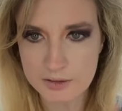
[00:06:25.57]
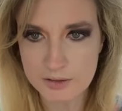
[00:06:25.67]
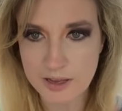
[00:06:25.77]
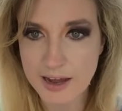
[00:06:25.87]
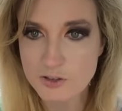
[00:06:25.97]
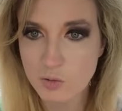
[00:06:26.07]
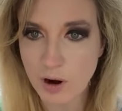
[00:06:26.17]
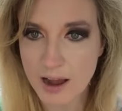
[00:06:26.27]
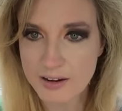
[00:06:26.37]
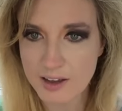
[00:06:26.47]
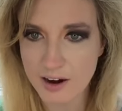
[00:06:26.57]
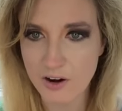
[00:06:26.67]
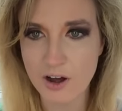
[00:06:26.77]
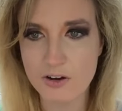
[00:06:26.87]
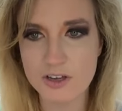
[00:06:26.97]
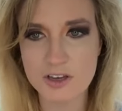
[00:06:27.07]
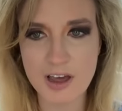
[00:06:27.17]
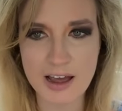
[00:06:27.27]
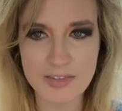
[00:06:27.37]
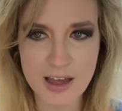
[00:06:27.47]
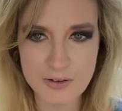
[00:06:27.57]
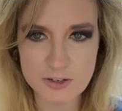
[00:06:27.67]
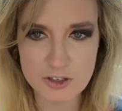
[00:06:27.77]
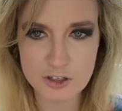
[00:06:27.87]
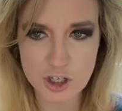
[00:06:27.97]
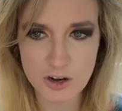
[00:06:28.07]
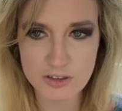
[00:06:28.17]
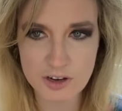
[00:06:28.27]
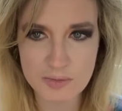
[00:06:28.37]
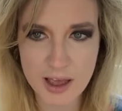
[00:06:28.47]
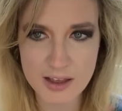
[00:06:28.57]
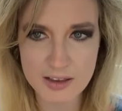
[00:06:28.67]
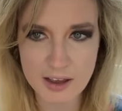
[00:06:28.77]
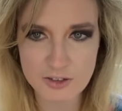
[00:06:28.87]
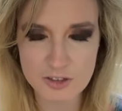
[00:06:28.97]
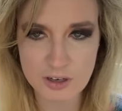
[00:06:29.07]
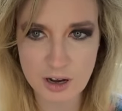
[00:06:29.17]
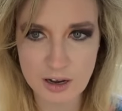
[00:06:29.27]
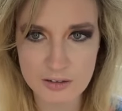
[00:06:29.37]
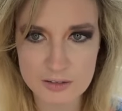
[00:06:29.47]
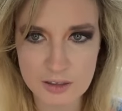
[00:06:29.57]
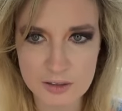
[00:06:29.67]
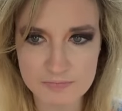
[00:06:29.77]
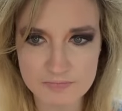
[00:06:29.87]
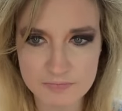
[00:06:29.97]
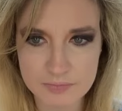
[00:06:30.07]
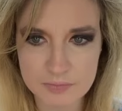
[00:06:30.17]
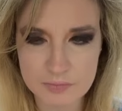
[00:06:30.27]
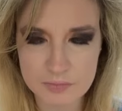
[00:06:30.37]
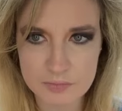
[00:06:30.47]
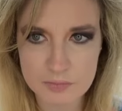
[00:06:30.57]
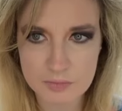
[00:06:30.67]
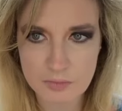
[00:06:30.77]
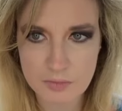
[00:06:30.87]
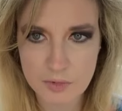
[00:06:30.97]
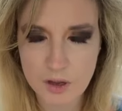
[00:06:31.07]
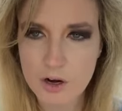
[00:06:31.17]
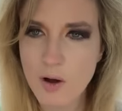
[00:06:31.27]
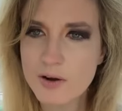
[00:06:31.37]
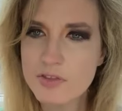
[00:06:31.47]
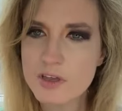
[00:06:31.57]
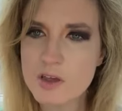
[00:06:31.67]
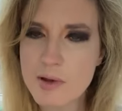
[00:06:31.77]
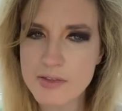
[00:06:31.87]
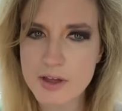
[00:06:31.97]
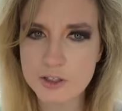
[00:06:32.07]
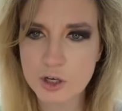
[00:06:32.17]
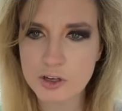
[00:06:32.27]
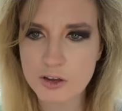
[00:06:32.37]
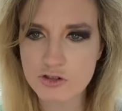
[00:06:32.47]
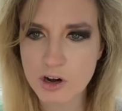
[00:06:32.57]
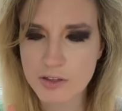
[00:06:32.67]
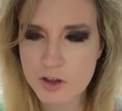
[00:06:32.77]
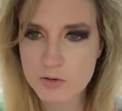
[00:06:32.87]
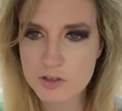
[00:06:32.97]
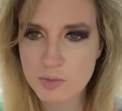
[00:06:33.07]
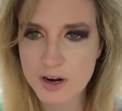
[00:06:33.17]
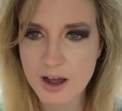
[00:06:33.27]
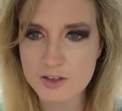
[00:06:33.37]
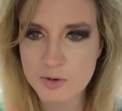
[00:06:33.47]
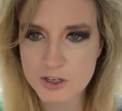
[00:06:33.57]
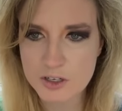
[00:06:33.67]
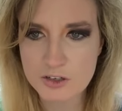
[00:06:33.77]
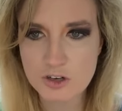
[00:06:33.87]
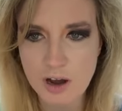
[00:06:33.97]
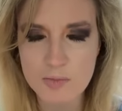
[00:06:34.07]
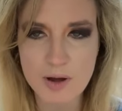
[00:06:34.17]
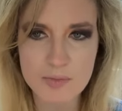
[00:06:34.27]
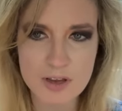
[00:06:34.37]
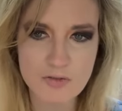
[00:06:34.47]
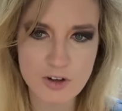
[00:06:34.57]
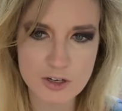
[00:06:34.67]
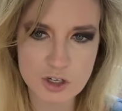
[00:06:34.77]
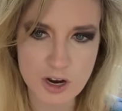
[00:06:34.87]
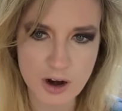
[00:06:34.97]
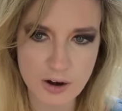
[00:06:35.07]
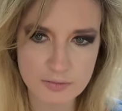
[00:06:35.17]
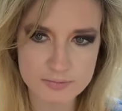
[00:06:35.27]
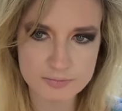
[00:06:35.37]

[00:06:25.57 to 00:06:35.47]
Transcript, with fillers: That's right, Karaoke Ken. That was the joke that he made. Yes. Uh, um, no, I don't think he made that joke yesterday. I think it was somebody else, but he did talk about being a vegetarian.